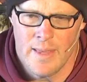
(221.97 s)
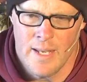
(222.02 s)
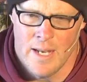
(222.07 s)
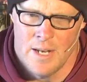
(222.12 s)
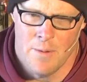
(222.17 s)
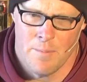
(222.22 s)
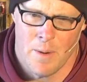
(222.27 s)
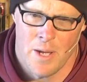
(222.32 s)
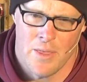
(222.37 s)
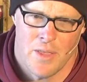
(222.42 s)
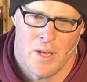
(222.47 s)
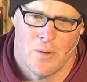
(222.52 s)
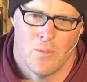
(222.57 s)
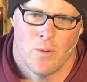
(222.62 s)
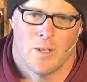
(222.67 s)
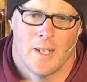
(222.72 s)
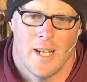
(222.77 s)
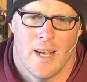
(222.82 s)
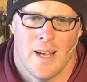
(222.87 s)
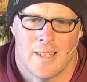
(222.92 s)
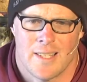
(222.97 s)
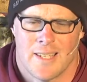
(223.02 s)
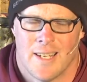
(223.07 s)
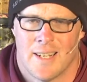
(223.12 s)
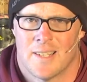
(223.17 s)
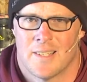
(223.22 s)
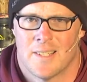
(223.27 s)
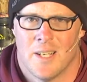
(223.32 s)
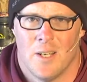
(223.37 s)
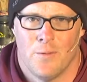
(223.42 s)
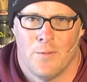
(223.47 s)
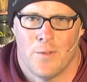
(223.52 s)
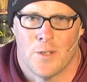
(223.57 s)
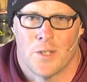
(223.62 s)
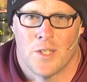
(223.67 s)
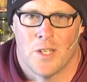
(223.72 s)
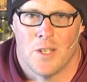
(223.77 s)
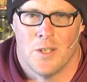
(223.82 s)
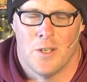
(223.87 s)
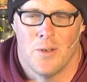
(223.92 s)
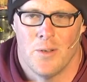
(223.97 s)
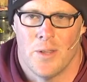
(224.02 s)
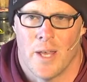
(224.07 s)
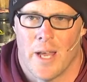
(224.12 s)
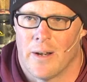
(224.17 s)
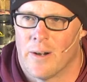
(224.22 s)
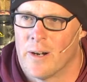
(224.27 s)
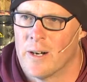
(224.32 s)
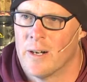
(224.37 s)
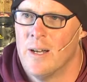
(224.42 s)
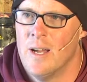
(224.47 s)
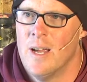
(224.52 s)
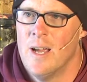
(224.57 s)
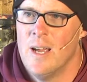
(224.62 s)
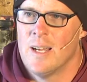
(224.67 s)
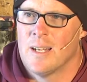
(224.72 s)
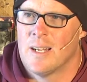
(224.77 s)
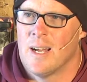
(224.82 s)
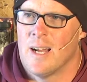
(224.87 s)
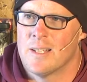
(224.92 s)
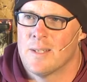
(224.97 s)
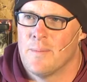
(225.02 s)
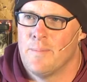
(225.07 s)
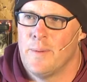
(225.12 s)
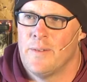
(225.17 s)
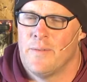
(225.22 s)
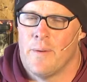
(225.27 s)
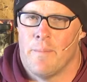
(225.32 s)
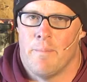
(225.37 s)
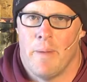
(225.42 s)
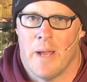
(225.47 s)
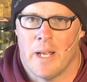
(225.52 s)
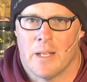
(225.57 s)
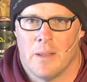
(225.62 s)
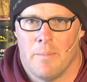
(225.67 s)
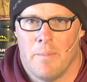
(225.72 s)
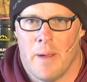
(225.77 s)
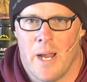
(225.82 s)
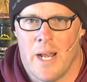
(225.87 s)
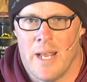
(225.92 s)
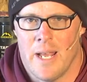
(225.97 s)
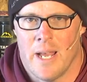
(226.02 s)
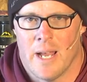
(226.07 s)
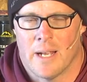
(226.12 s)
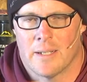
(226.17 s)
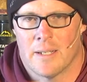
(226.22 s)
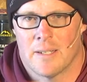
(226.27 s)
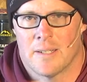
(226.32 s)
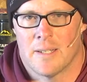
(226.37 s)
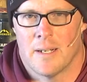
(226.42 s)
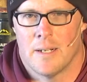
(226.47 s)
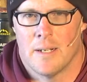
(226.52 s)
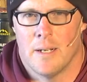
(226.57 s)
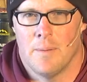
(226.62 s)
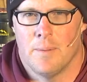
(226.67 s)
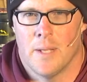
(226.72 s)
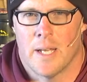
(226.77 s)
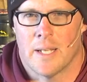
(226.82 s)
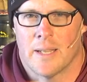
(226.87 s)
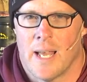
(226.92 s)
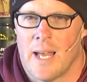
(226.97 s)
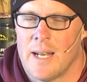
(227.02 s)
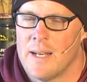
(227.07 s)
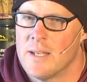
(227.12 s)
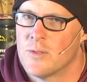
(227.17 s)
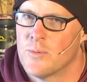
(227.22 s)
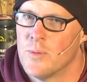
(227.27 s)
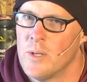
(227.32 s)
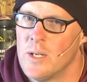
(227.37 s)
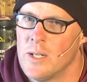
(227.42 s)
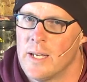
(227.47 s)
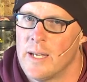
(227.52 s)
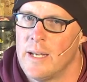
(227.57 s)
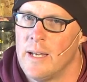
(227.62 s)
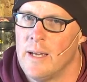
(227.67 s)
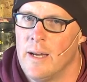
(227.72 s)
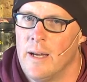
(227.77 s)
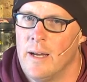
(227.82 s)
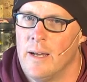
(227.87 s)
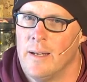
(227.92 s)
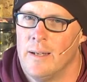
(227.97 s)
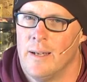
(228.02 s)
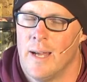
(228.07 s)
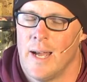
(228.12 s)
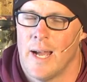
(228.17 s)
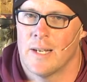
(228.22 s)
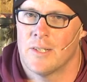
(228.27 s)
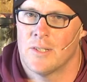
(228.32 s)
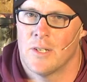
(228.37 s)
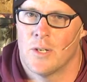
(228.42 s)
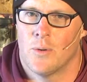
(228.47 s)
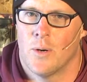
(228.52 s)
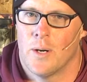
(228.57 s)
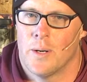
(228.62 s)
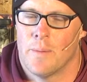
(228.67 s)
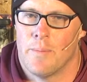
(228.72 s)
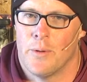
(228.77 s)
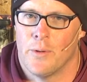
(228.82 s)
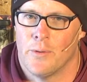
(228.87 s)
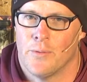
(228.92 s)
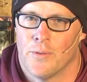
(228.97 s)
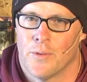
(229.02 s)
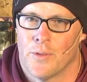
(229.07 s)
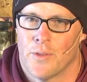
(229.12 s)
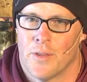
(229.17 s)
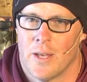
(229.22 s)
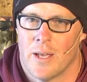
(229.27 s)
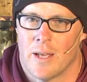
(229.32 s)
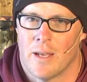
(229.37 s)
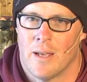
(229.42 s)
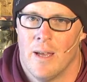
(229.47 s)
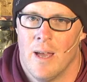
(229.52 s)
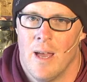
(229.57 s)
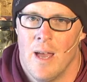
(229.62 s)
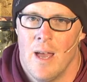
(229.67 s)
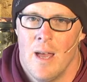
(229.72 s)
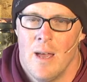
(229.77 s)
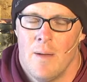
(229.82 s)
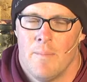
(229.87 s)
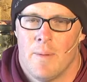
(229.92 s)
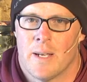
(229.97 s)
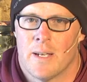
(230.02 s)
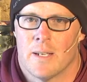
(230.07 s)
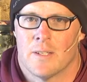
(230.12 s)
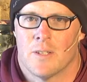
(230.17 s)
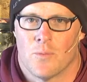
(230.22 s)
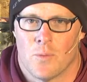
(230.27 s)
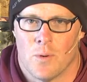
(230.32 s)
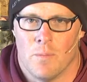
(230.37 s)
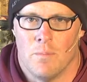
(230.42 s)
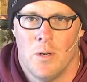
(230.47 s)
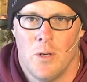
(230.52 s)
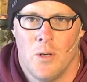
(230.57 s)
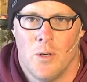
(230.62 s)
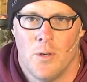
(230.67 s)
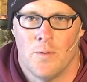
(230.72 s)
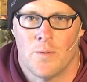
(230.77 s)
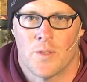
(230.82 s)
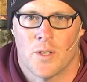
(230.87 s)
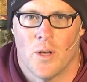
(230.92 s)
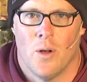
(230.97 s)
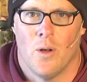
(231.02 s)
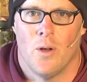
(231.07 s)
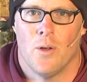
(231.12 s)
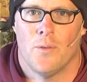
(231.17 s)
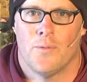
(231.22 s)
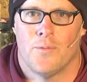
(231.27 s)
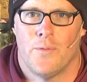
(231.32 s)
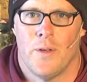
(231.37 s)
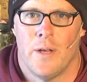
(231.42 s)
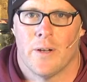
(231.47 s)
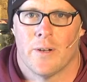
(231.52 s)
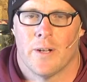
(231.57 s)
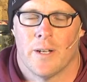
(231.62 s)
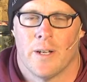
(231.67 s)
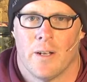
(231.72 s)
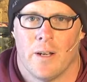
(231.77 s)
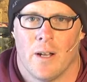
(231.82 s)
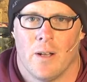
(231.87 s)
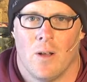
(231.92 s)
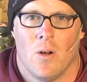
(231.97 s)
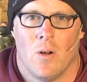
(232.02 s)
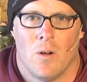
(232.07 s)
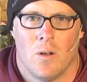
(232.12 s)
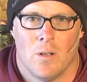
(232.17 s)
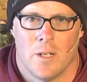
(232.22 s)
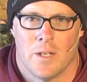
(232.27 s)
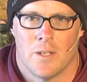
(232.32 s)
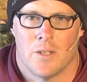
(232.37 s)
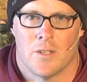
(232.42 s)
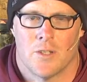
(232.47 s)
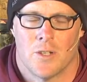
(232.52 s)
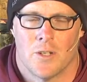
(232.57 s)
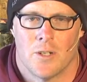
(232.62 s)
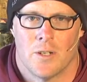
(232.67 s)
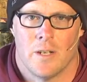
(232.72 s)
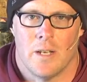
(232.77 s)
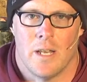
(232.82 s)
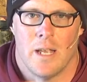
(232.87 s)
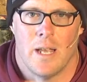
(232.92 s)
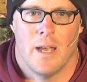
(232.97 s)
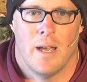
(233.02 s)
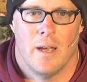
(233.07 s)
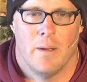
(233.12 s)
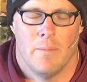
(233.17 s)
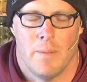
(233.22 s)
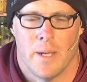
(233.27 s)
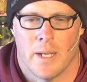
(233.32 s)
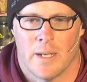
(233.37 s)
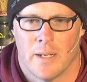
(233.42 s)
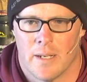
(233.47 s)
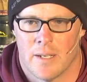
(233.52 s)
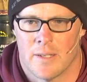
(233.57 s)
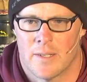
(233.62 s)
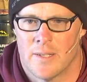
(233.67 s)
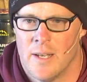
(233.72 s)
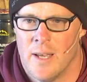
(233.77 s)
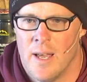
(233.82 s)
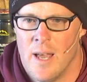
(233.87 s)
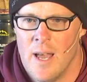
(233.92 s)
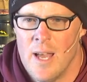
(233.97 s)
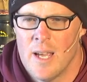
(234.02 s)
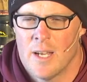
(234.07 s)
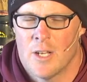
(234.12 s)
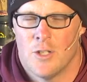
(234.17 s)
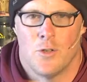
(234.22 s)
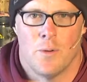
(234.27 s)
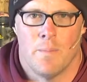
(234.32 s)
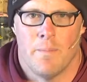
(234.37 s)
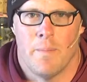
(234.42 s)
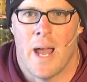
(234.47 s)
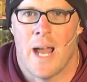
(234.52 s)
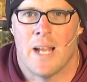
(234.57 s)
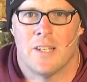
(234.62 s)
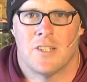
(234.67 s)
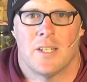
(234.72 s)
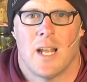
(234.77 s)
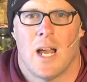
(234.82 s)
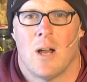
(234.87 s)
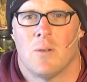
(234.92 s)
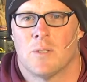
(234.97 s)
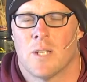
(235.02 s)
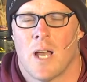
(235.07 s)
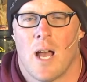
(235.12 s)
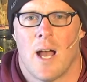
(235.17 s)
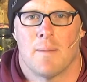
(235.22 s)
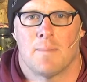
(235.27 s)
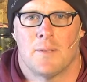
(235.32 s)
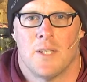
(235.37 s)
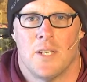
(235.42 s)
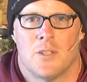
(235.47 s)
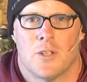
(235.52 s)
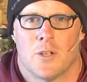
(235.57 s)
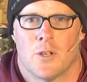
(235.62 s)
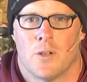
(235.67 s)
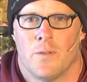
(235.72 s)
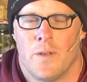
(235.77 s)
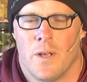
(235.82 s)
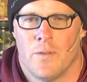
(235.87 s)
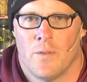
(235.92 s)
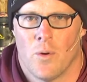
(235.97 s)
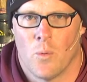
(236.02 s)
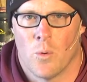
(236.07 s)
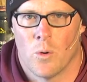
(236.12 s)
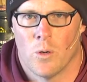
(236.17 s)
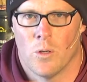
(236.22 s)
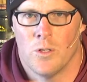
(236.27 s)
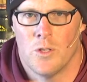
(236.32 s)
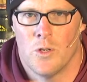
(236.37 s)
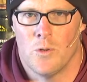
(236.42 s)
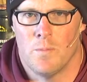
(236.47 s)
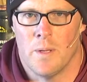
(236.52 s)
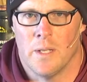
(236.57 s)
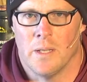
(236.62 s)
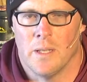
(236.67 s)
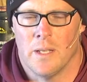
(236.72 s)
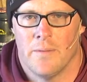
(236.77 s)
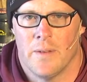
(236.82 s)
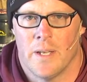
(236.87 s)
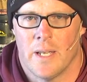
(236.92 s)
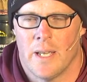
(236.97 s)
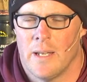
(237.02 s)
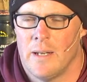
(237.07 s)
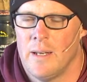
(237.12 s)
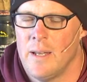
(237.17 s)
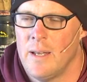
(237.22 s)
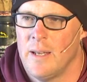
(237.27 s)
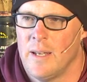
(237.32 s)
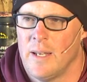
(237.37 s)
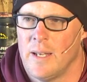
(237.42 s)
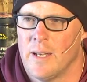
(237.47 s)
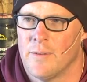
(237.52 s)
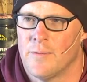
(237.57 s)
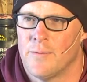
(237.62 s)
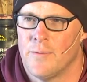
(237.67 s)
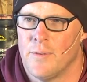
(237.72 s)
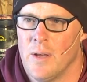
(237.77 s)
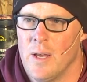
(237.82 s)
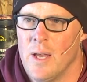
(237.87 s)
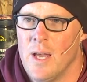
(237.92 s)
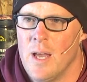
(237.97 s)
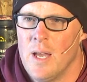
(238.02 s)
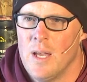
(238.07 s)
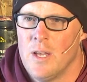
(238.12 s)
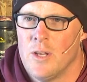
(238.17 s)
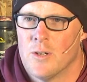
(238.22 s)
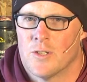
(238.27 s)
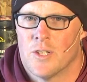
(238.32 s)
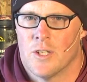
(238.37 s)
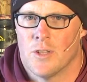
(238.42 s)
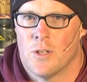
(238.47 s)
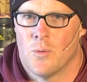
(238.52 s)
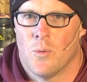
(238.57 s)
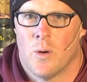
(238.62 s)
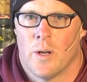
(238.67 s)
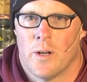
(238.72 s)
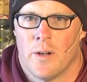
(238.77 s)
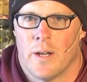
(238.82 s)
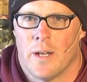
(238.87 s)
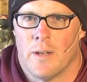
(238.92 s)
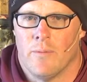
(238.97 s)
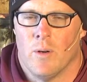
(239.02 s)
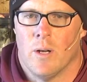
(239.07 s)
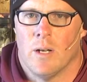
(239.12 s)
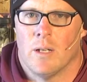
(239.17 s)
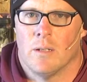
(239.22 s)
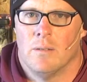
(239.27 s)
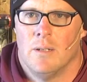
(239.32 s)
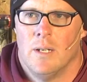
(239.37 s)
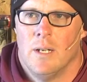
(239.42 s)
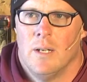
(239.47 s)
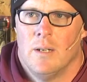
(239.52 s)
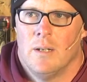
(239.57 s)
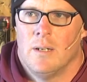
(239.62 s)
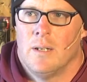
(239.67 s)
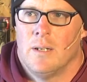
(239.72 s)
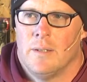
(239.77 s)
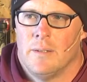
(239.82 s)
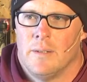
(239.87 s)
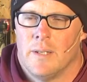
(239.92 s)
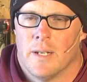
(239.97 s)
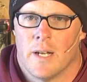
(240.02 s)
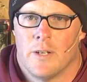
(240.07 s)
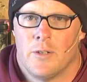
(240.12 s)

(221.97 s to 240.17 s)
And you might think, well, God's kind of selfish to do that, or God's a bit of a megalomaniac to set it up like that, and it's really actually quite a beautiful thing, because it removes all fear and all uncertainty. Because could you imagine how topsy-turvy of a world you'd be living in if you're sitting there wondering, well, did I